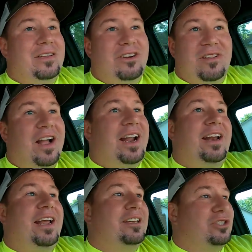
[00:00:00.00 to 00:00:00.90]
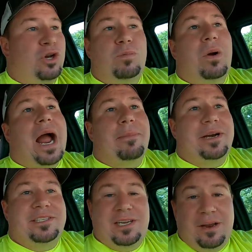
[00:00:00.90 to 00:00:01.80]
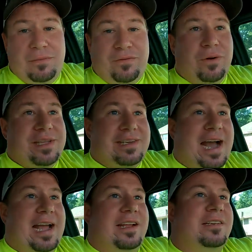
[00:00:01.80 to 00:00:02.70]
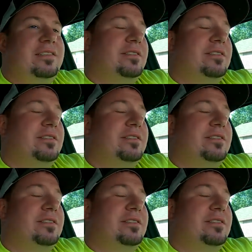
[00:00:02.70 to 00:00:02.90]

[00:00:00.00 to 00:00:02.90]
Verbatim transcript: you're lucky to get two properties done before you die.